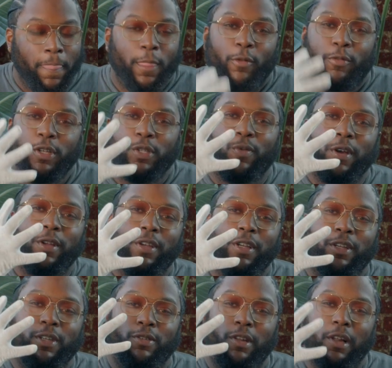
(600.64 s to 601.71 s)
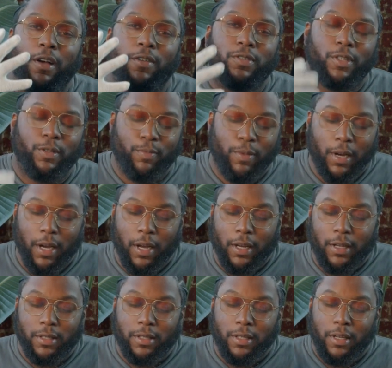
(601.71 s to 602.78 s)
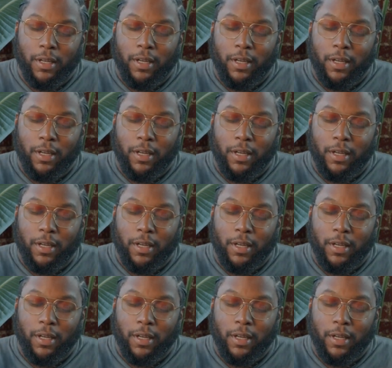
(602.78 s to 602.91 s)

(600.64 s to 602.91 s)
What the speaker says: The reason why you need these gloves is because